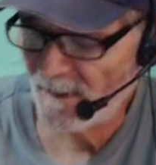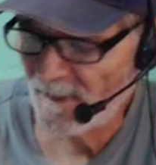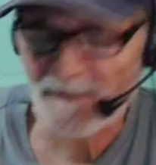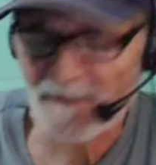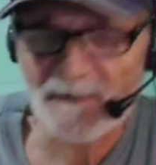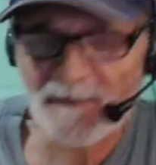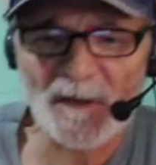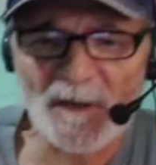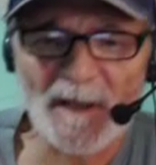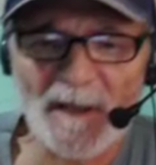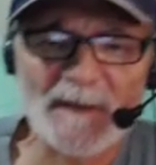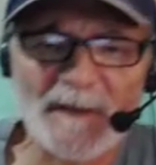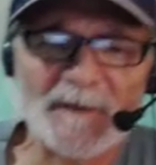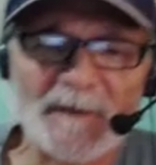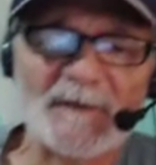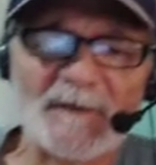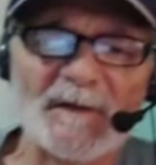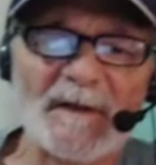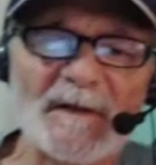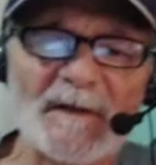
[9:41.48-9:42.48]
saying
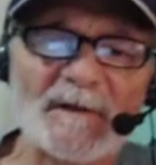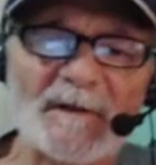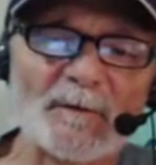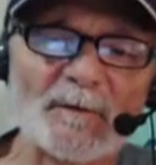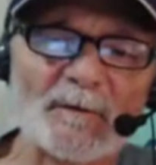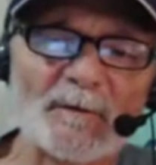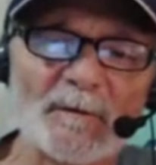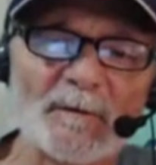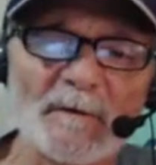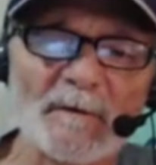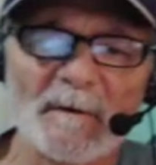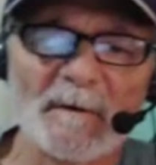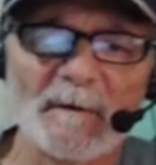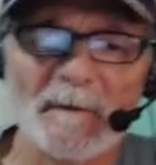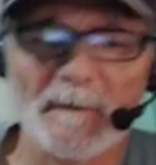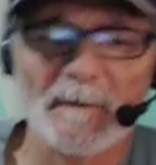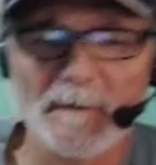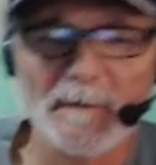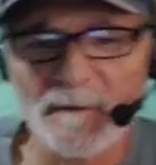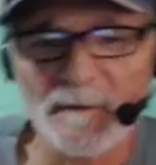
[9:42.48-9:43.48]
Caesar,
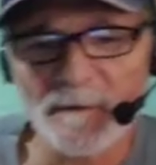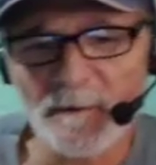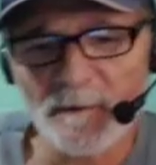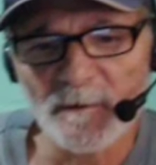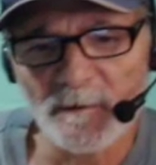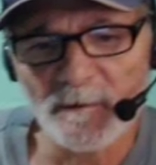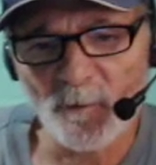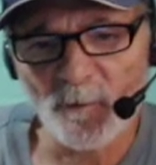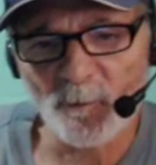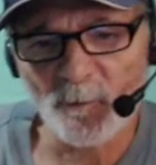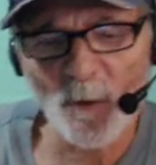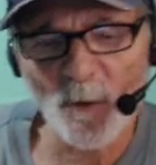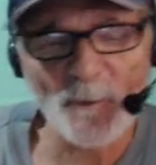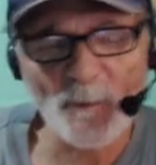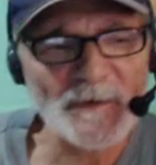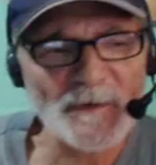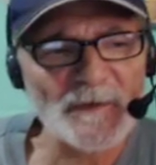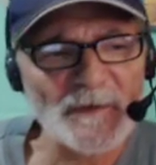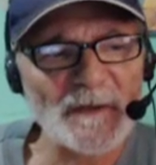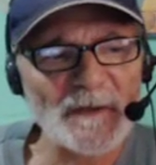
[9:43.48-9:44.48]
the
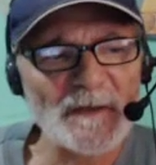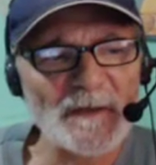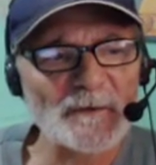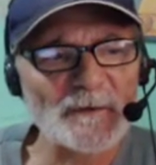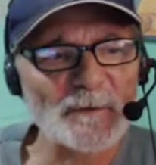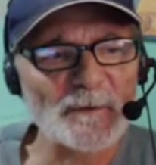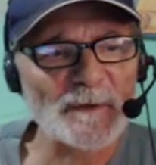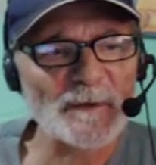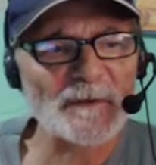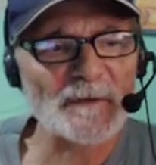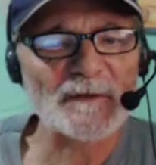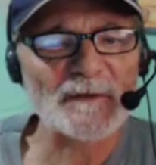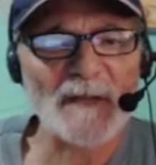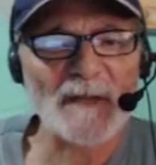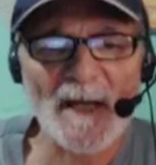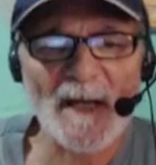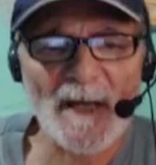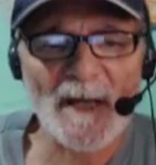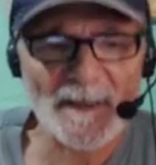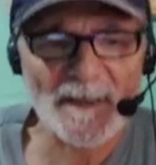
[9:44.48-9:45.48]
Roman Caesar, is
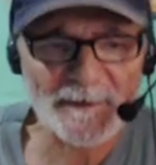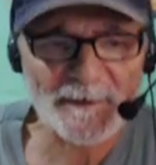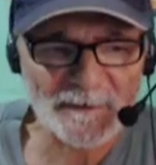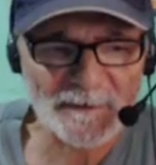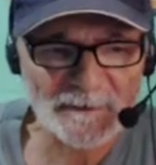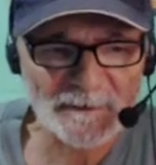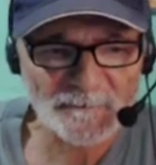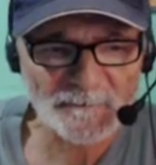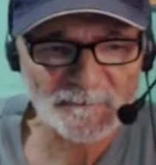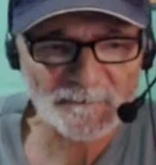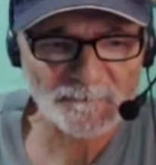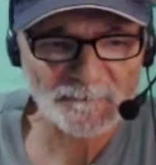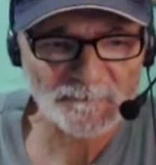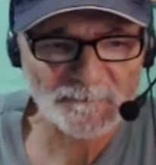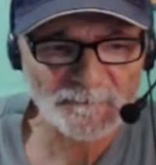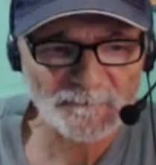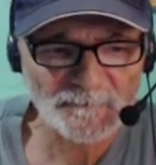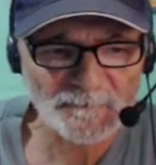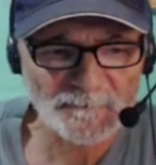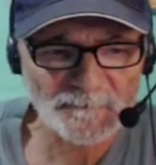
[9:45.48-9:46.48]
God,
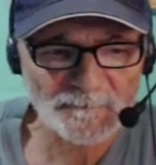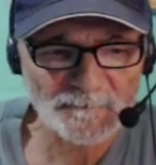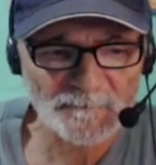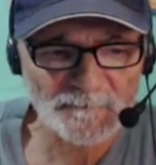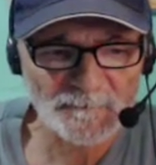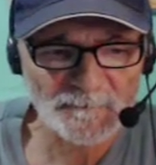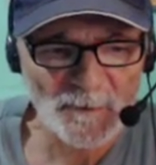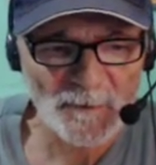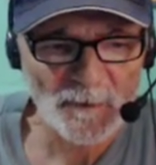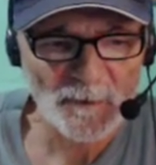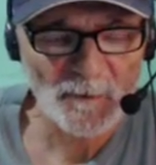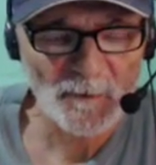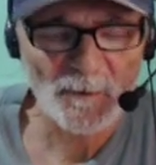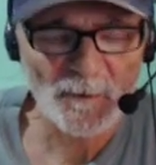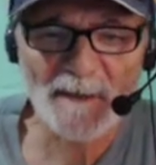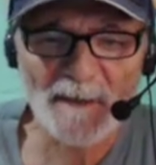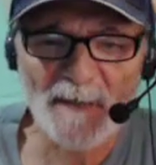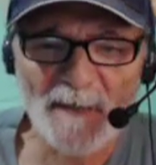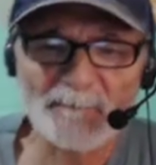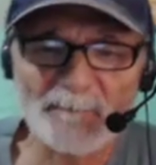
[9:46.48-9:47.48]
or
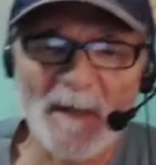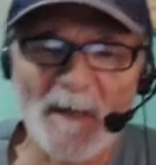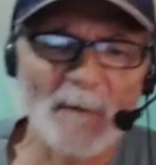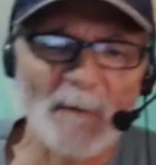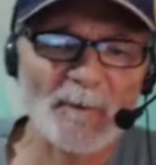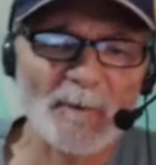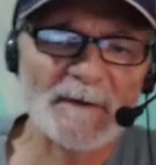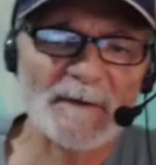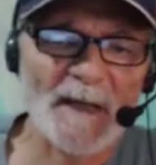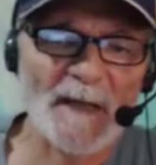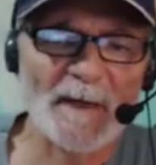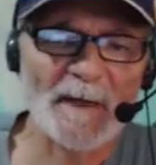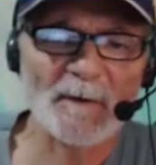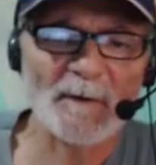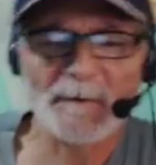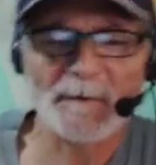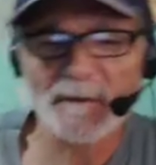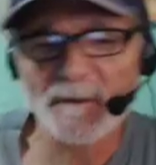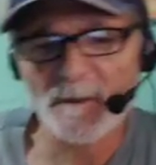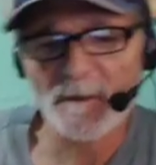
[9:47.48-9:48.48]
not bowing
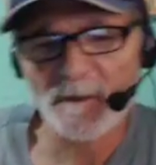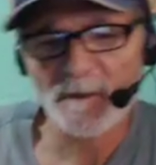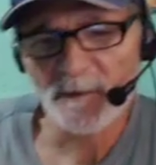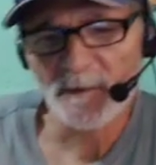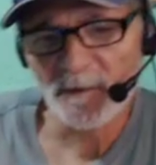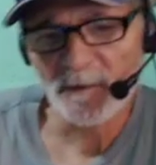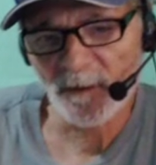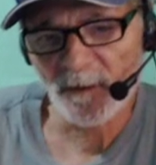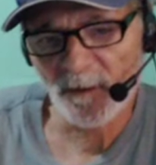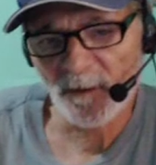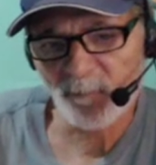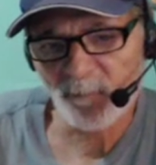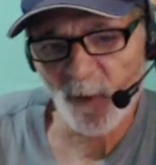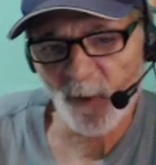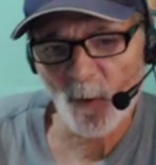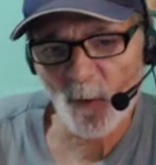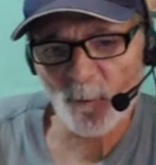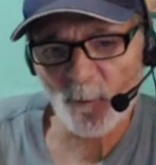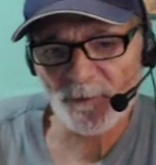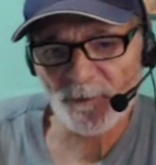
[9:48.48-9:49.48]
down to the
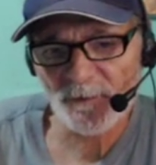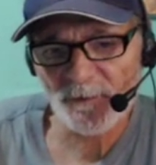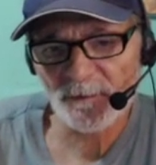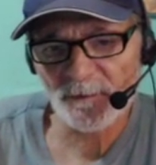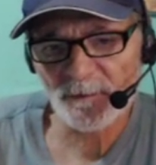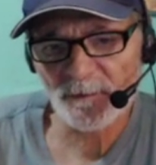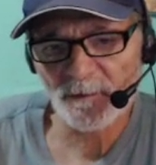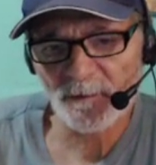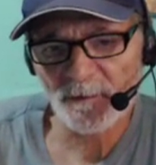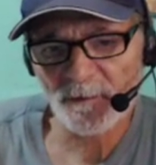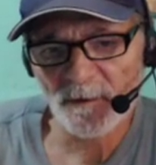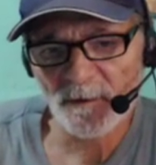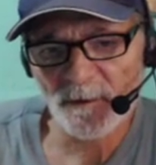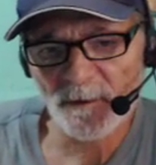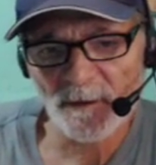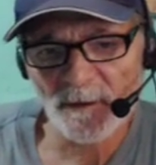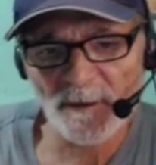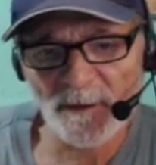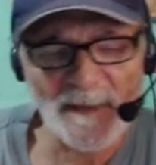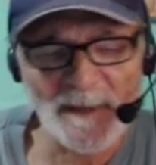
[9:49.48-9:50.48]
popes
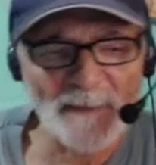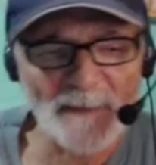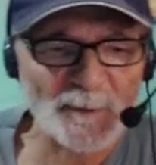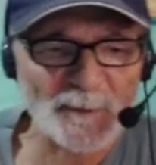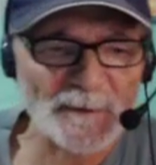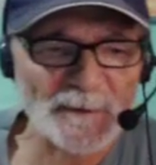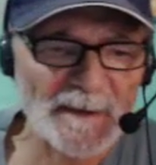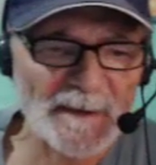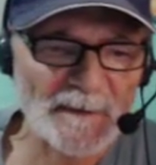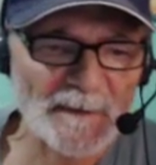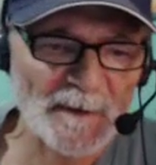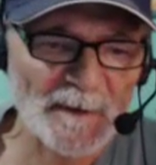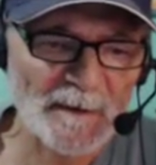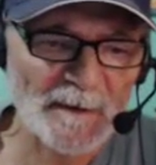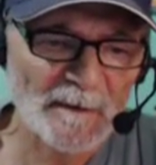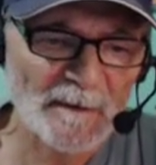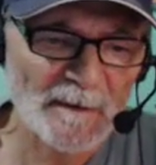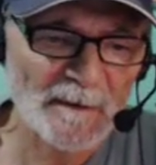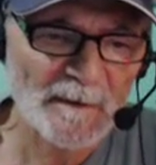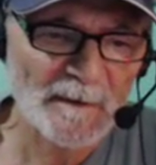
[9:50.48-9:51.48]
and not
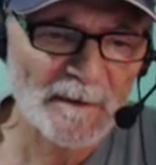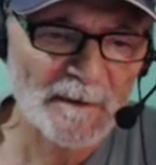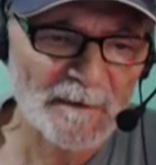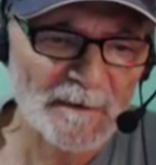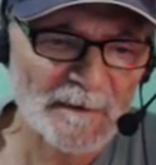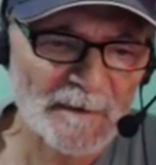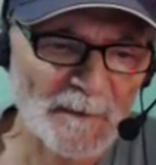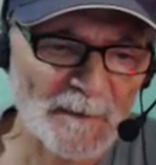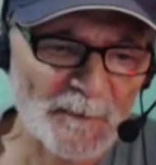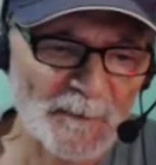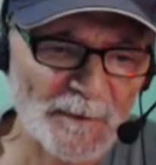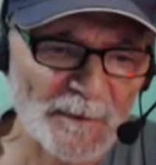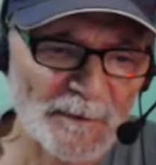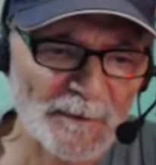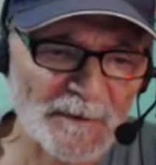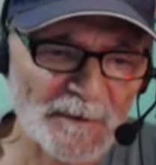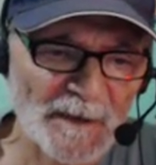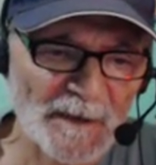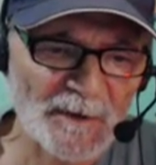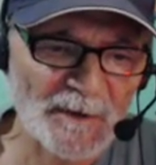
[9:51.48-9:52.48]
believing some of their
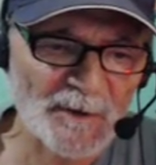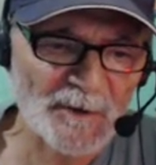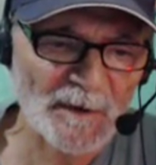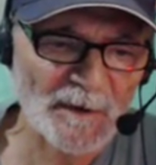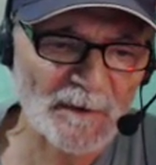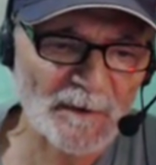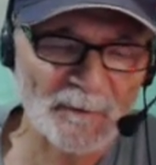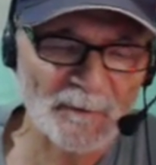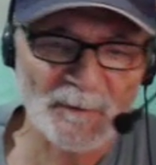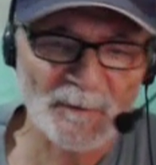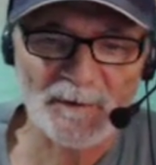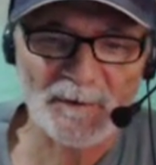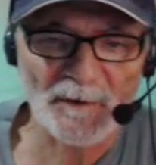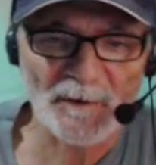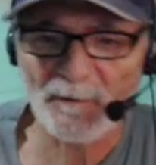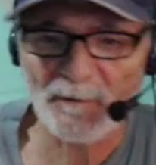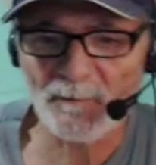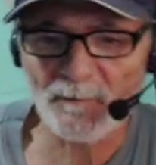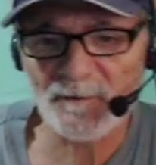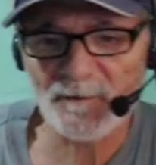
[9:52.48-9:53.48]
teachings which
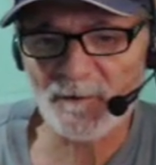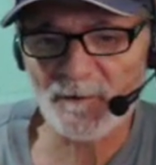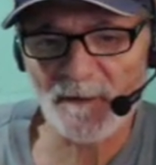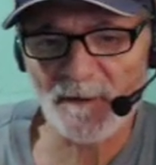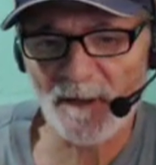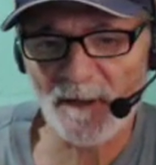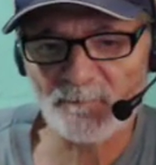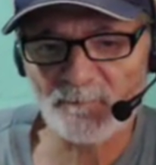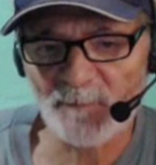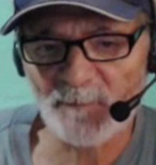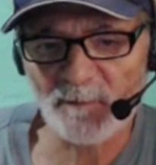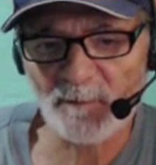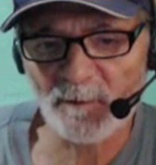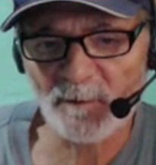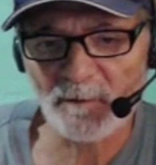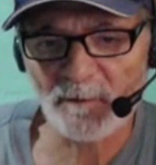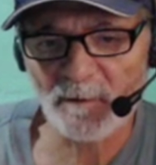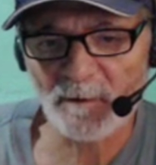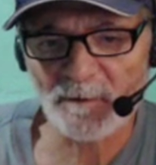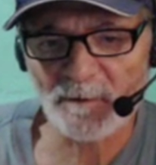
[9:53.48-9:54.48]
are not
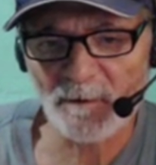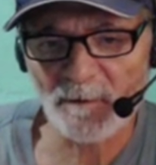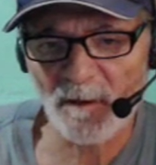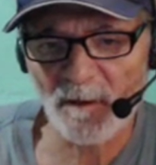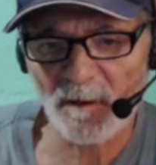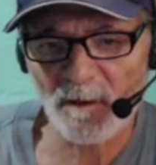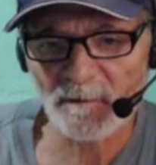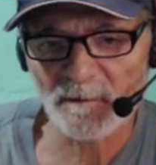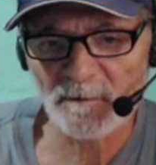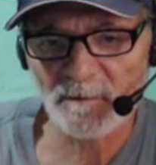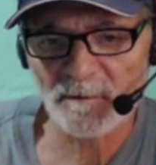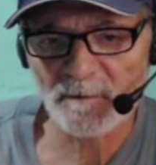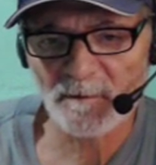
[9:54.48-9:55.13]
biblical at all.